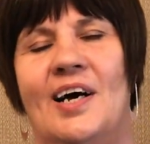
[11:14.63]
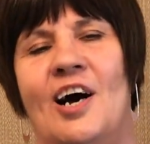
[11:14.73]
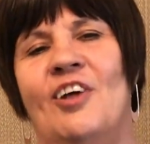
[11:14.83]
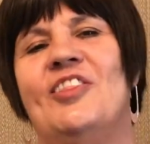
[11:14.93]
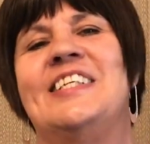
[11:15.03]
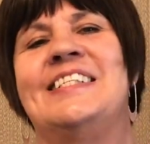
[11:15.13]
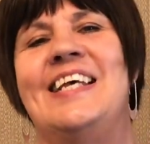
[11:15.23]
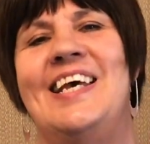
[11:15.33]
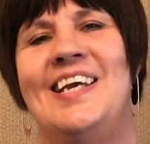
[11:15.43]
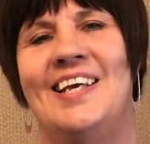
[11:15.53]
on the
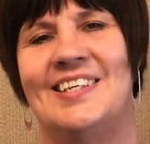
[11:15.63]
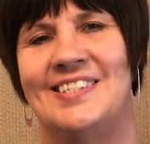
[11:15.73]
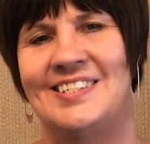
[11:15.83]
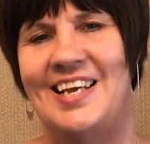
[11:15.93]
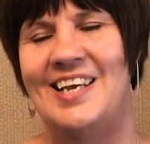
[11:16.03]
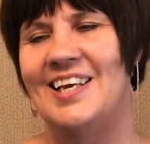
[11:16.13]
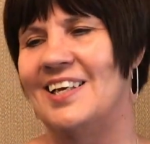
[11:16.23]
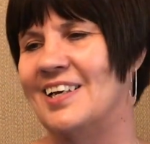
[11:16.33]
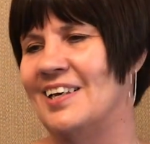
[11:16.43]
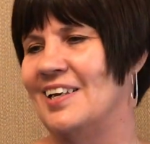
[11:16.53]
sea and
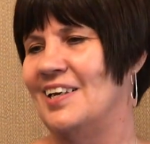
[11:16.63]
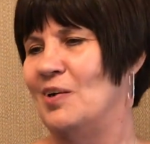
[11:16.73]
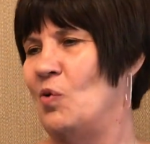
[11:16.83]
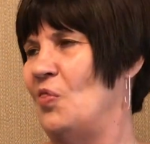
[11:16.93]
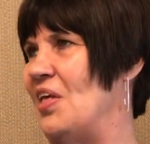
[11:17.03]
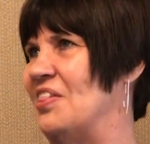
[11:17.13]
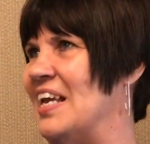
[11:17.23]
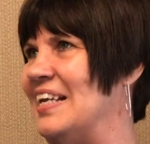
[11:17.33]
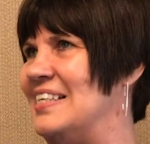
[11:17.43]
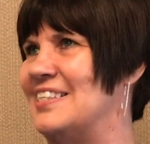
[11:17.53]
seeing what they
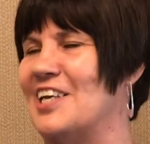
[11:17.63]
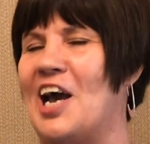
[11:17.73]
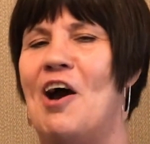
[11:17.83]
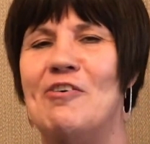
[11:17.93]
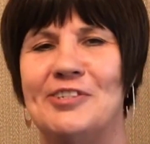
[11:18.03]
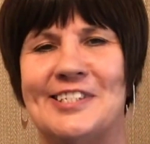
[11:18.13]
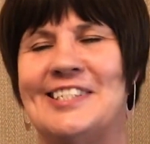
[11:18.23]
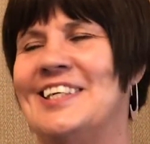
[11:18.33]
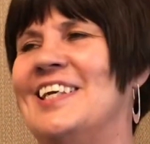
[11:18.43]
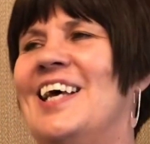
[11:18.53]
think is a
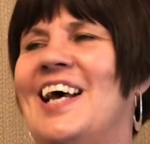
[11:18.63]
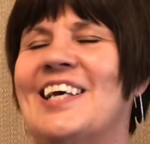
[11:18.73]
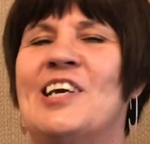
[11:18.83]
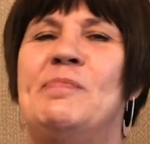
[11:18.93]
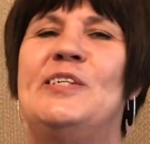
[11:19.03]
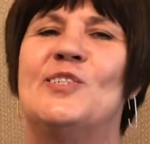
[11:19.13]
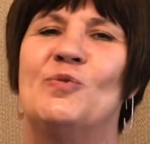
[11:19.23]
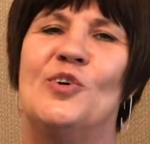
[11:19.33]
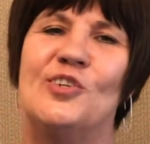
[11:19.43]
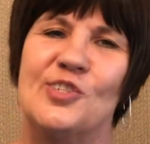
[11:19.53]
ghost coming
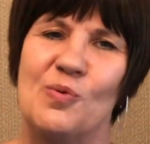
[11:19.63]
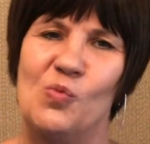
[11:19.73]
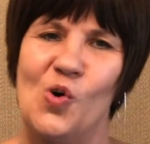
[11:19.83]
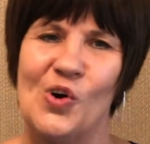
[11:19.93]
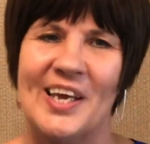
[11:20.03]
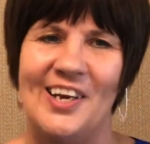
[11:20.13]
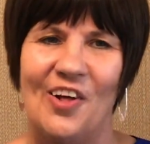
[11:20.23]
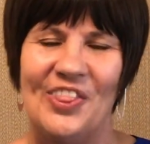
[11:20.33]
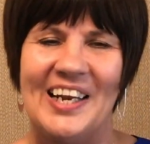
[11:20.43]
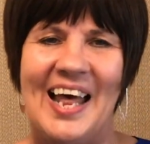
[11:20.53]
towards them, walking
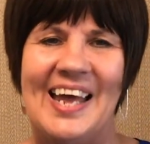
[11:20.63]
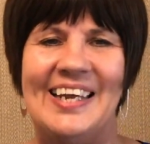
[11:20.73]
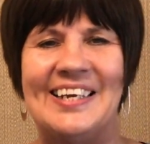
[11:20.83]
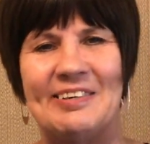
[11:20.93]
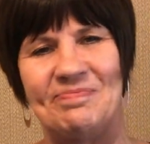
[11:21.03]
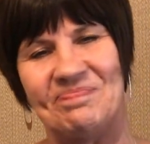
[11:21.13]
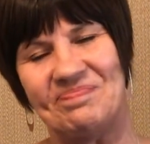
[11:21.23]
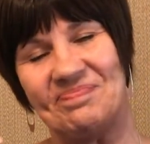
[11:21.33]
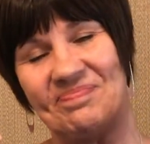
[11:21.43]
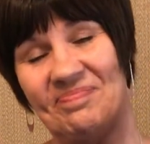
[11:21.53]
on the lake.
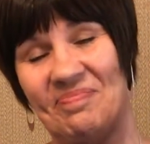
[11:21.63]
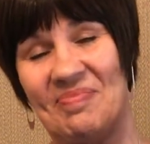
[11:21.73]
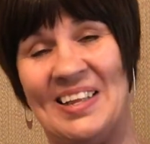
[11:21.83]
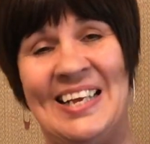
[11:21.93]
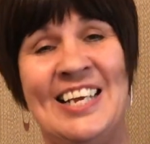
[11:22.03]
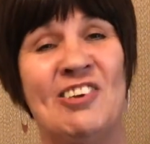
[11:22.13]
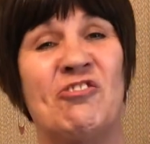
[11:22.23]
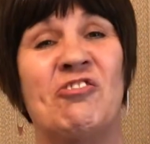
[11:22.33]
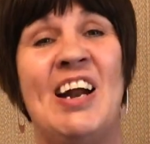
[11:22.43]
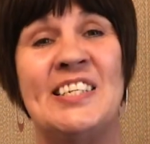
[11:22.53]

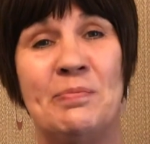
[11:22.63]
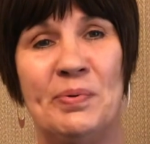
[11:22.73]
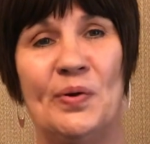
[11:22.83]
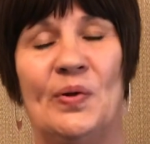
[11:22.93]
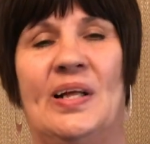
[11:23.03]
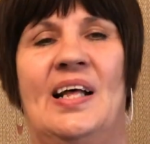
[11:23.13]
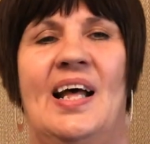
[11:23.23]
Incredible.